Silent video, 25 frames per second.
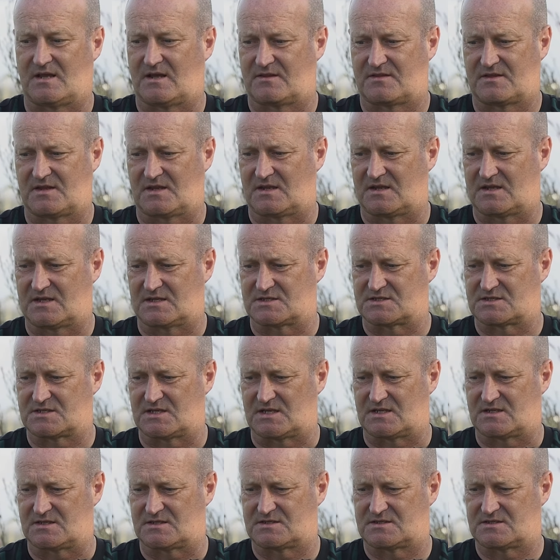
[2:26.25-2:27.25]
think it's
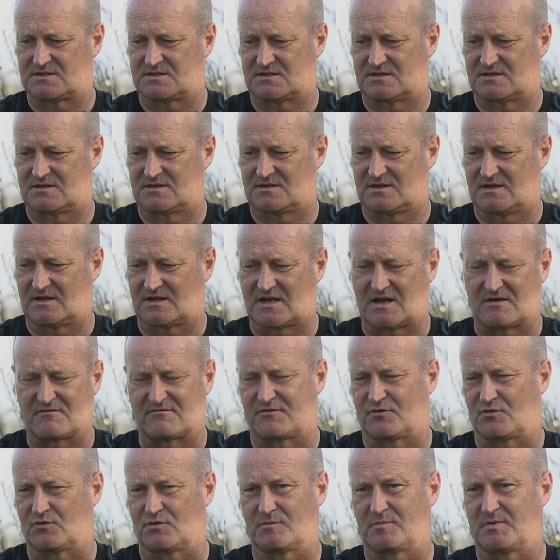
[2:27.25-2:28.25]
I can't
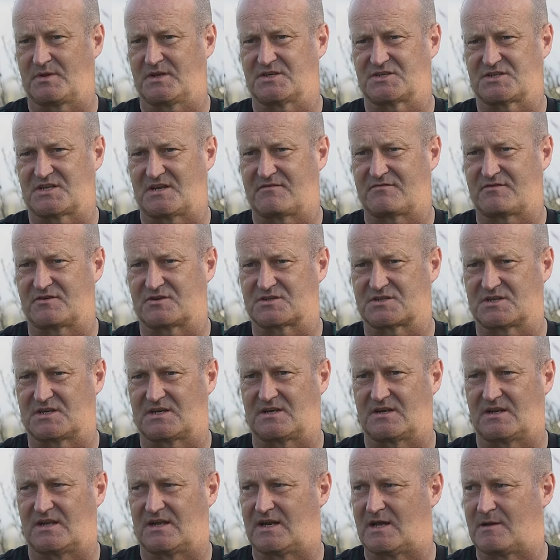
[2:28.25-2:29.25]
fault the players' efforts
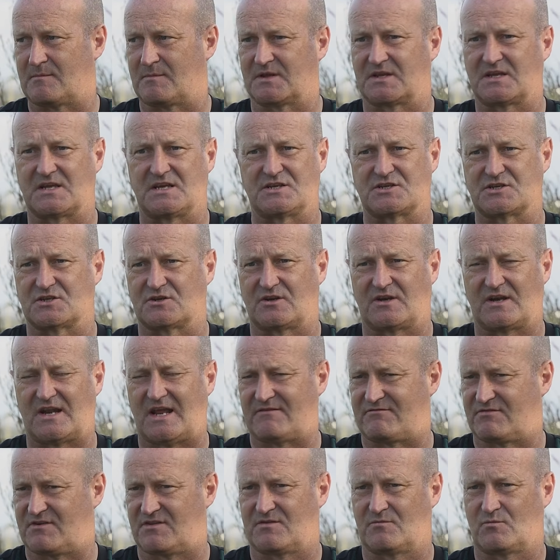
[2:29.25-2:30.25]
and application and
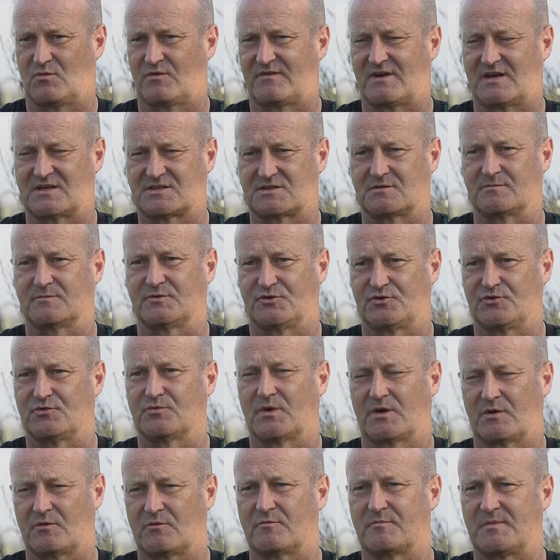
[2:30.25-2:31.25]
everything we've asked them to do
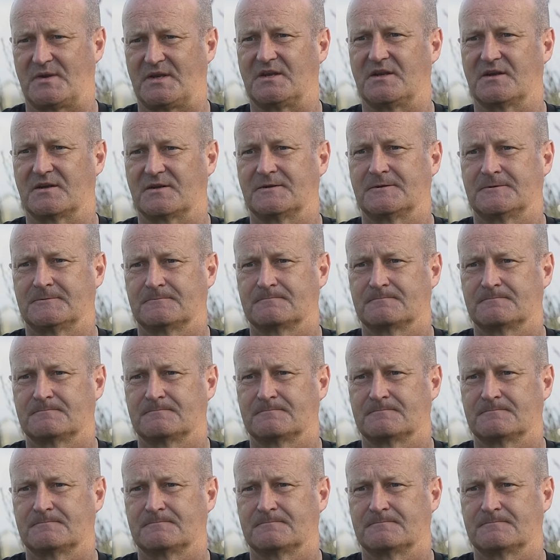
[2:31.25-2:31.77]
while we've been here.